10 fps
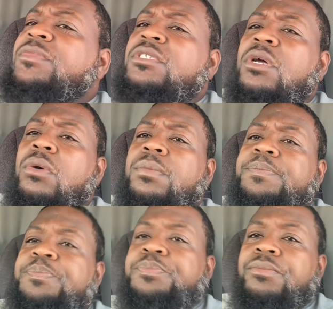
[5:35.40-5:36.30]
So,
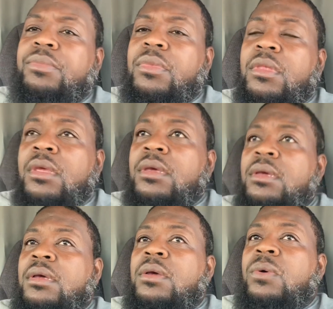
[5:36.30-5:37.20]

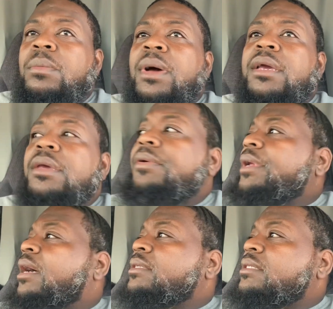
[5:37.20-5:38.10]
with my
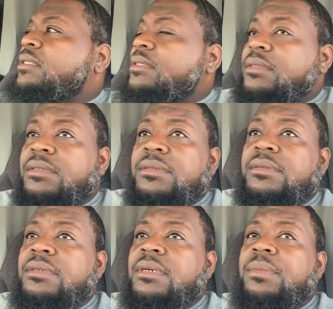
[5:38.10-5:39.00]
curiosity
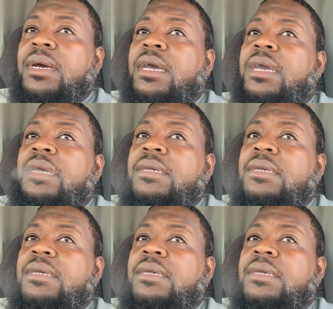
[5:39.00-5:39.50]
and my